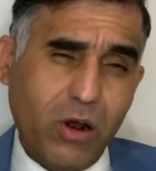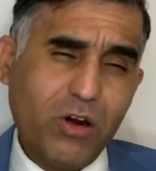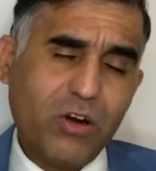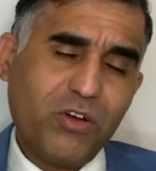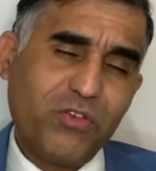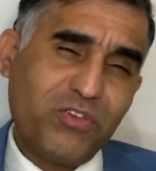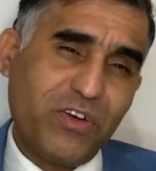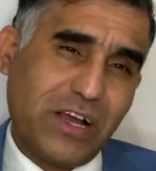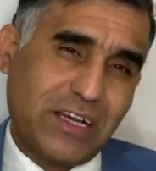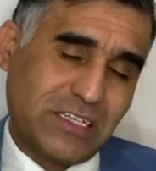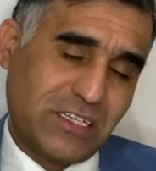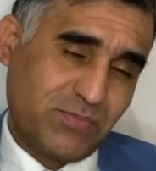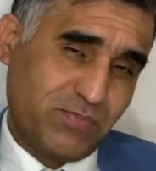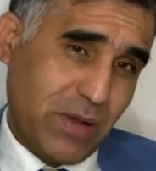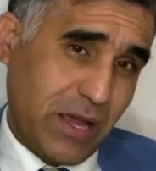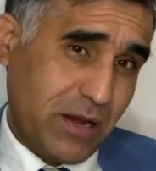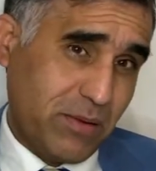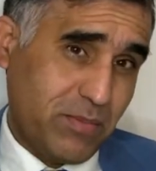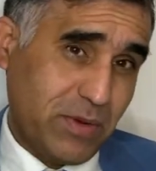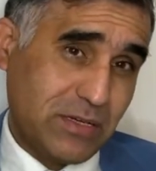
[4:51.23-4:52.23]
of
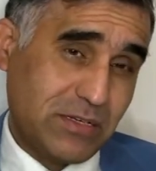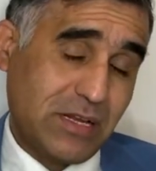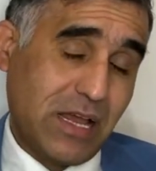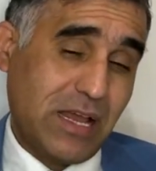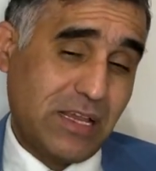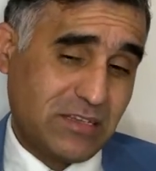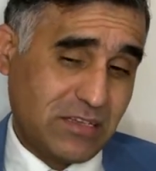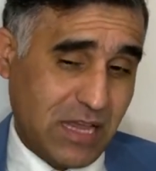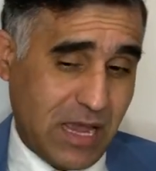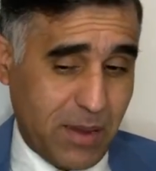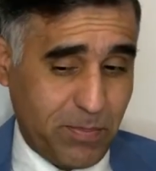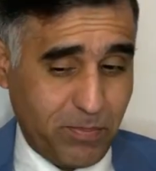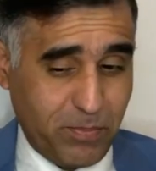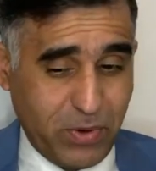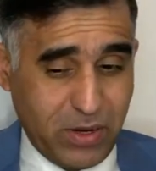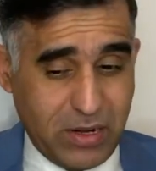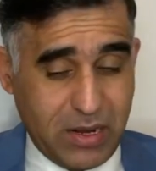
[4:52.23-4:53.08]
experiment has happened,